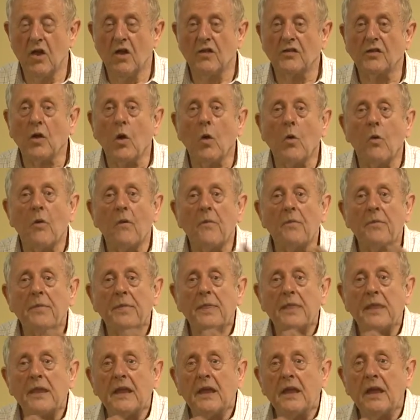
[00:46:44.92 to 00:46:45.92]
So
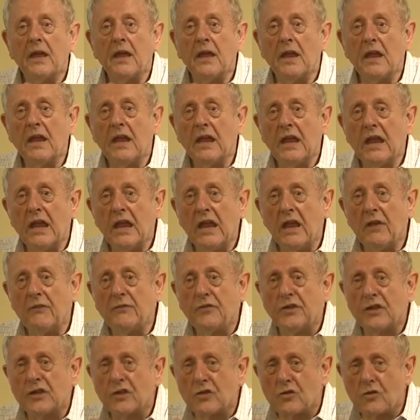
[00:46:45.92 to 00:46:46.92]

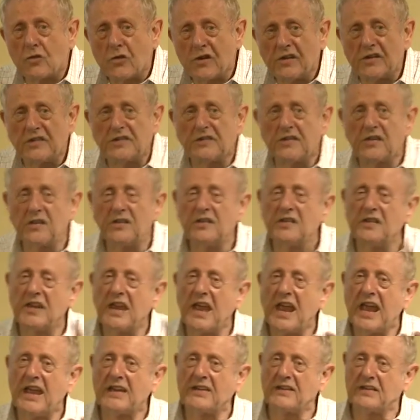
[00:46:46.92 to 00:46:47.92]
if the Christians
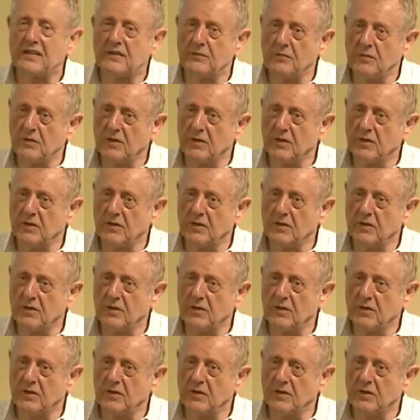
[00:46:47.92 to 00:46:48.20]
had,